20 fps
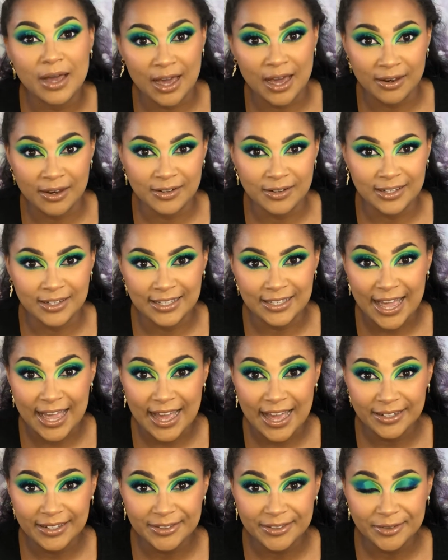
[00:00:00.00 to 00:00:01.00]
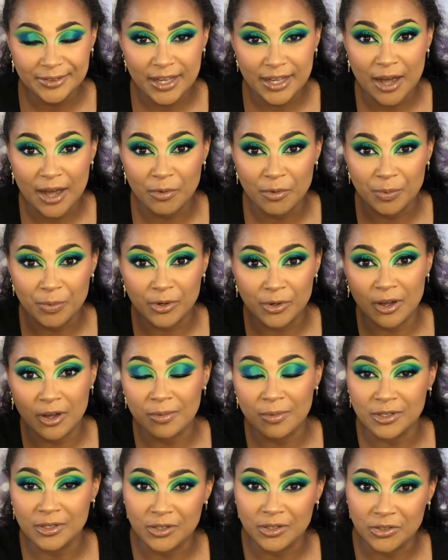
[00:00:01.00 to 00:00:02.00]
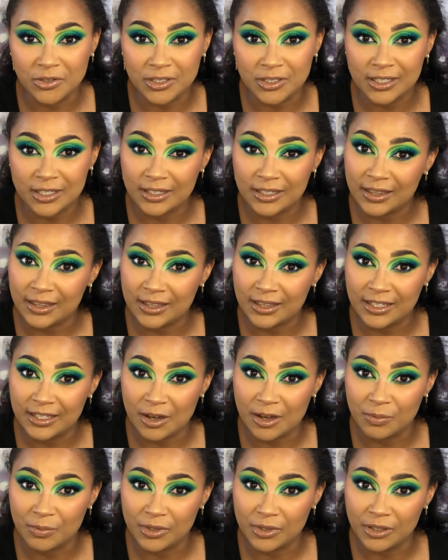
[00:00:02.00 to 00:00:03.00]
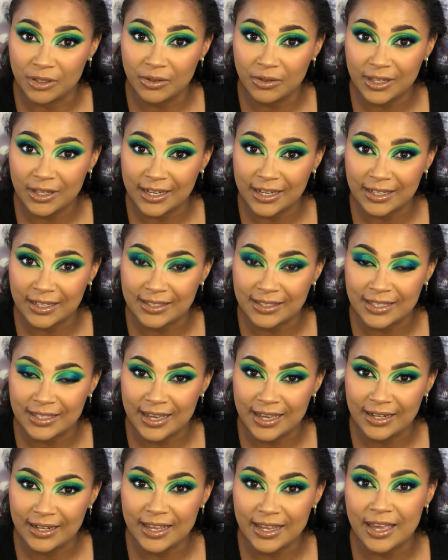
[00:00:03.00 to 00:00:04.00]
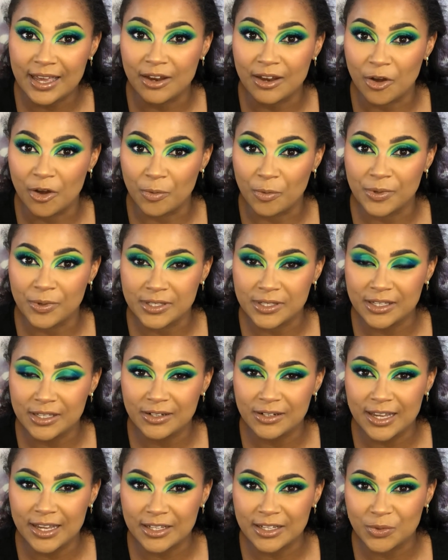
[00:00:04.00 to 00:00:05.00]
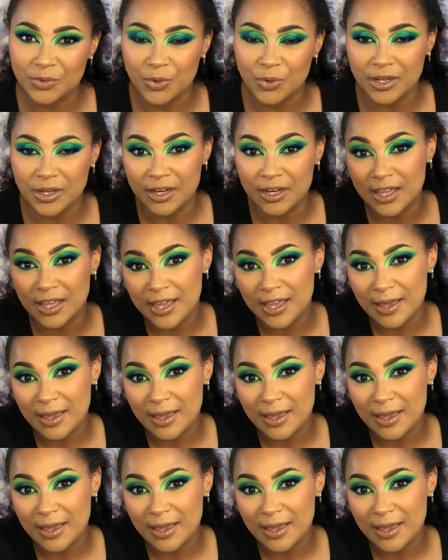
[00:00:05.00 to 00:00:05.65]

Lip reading: Other than that, I will put all my socials down below, like I said, and I hope I see you in the next one.